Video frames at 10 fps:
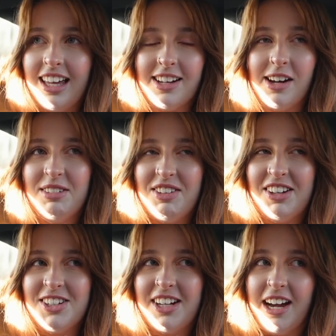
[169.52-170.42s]
yeah I can't believe
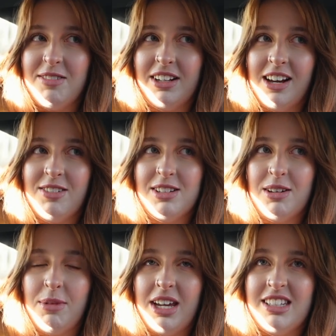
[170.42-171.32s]
that just happened that was
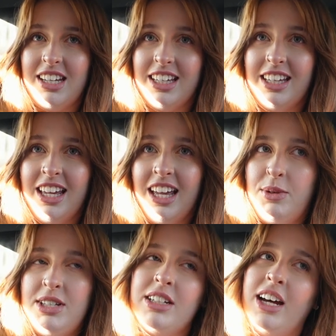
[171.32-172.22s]
amazing
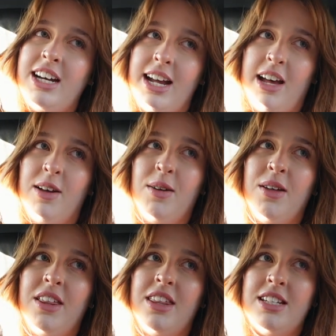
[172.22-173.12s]
we started out
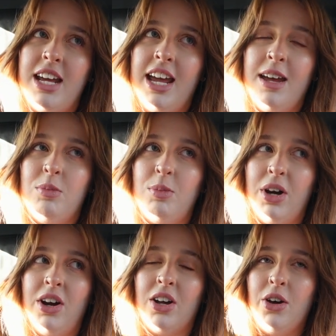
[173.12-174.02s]
the day at
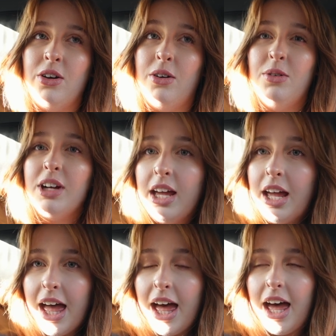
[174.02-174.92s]
Burr & Co
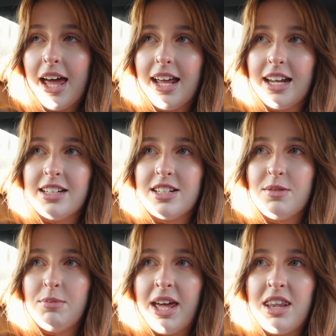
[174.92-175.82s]
and
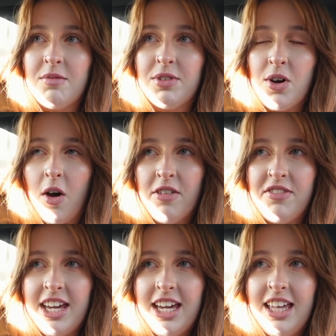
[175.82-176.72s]
met them for
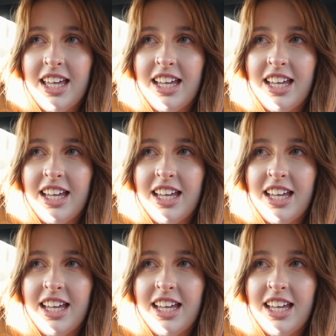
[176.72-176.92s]
coffee